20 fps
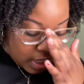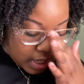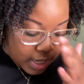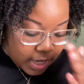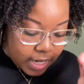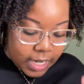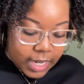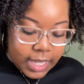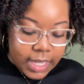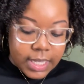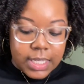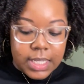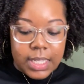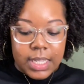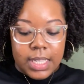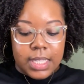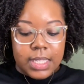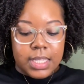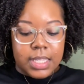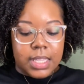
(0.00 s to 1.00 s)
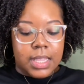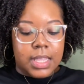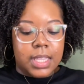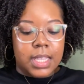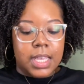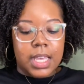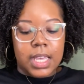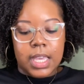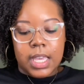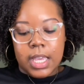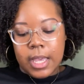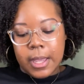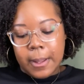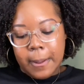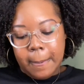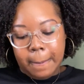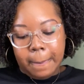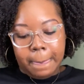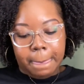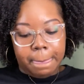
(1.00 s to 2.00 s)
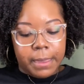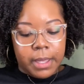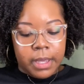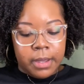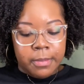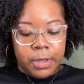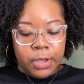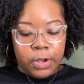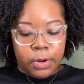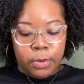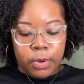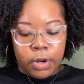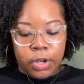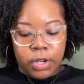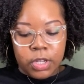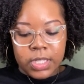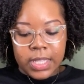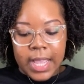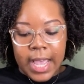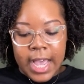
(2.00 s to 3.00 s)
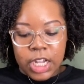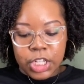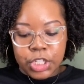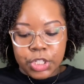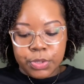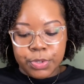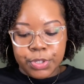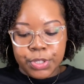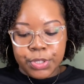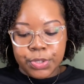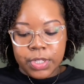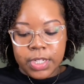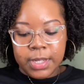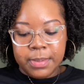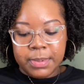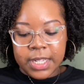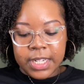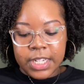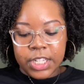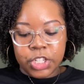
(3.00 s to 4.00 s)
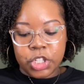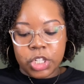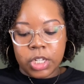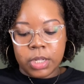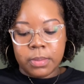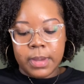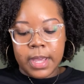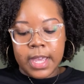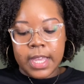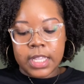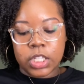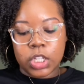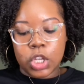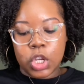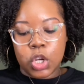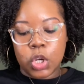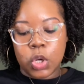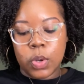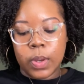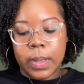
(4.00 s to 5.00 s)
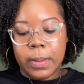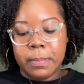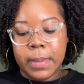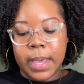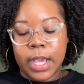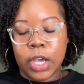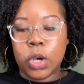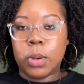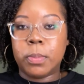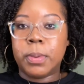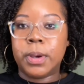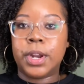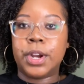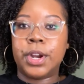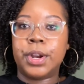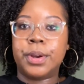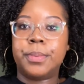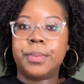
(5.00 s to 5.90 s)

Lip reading: Next is the Camille Rose Algae Renew Deep Conditioning Mask, Cocoa and Mango Butter.